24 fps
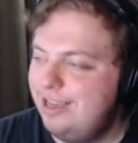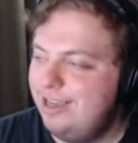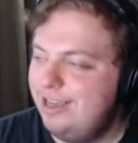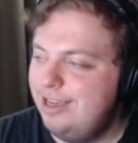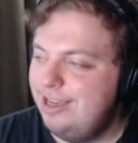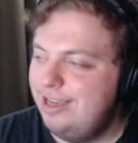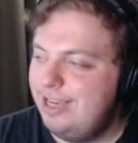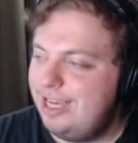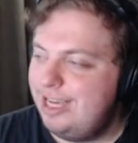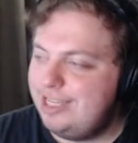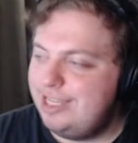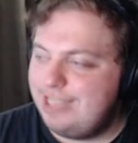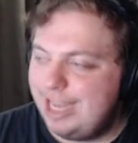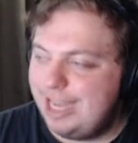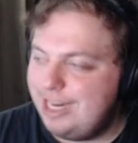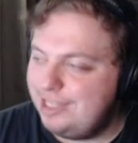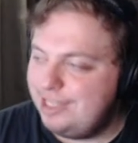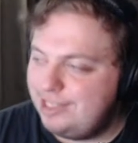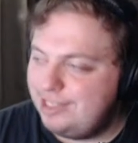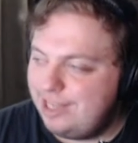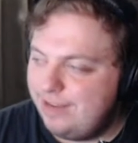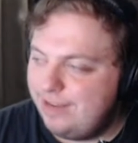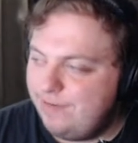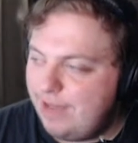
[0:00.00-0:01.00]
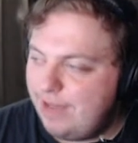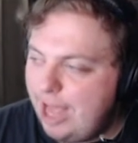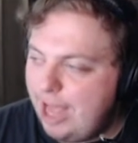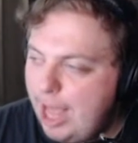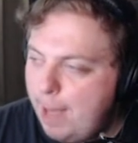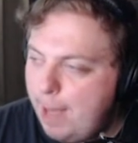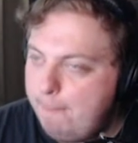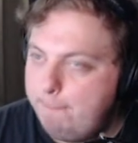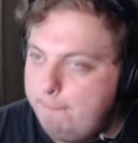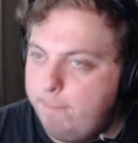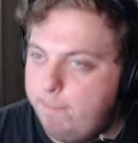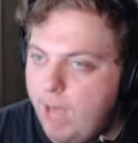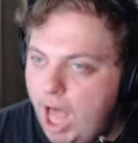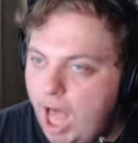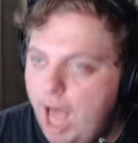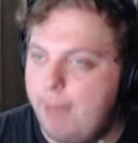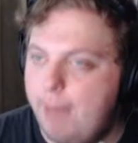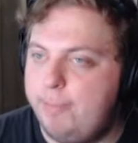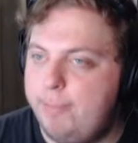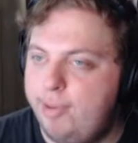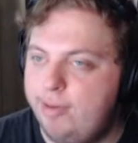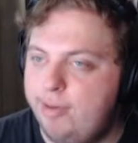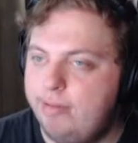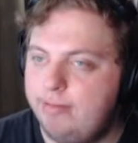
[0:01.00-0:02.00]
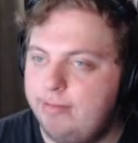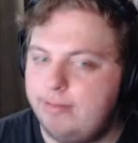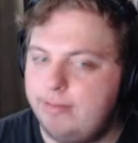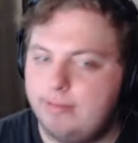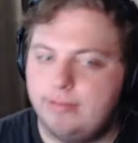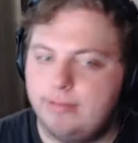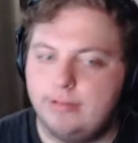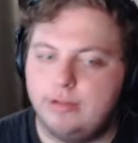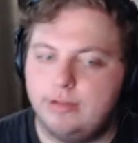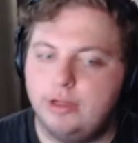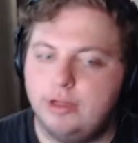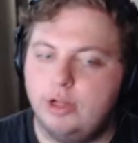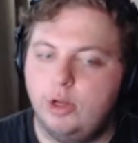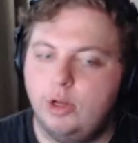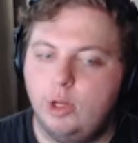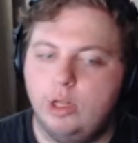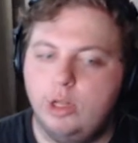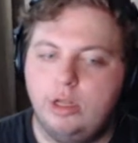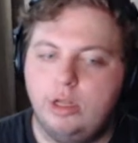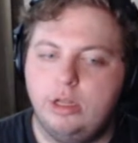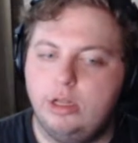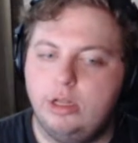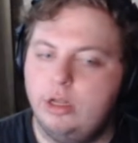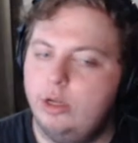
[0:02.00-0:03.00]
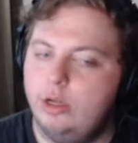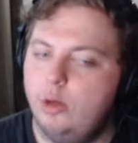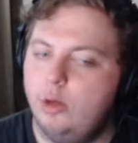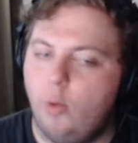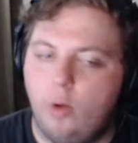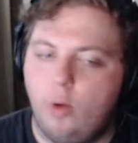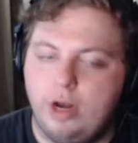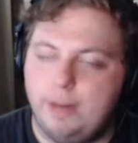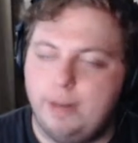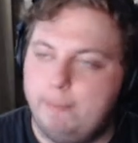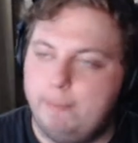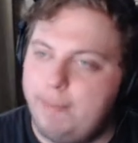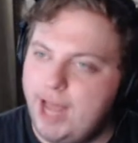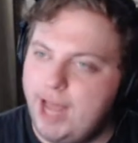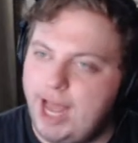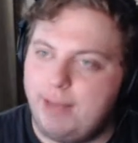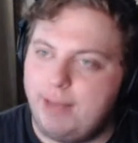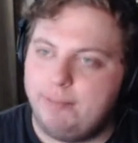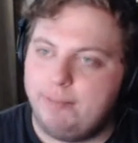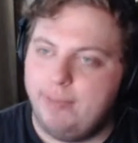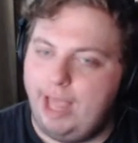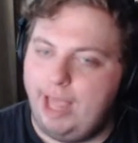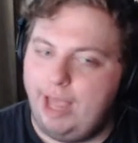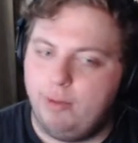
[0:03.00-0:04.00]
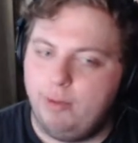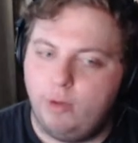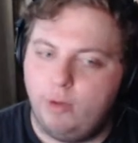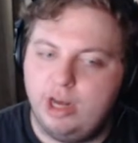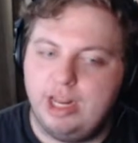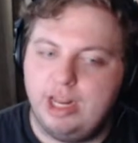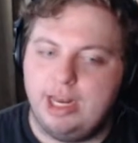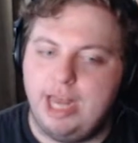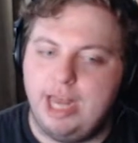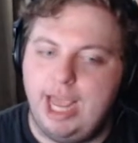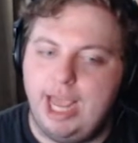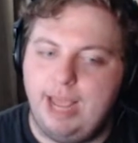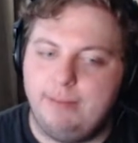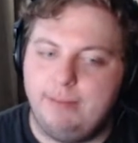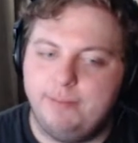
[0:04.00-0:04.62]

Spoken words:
Exciting stuff. Bop. What a bop, man. What a name.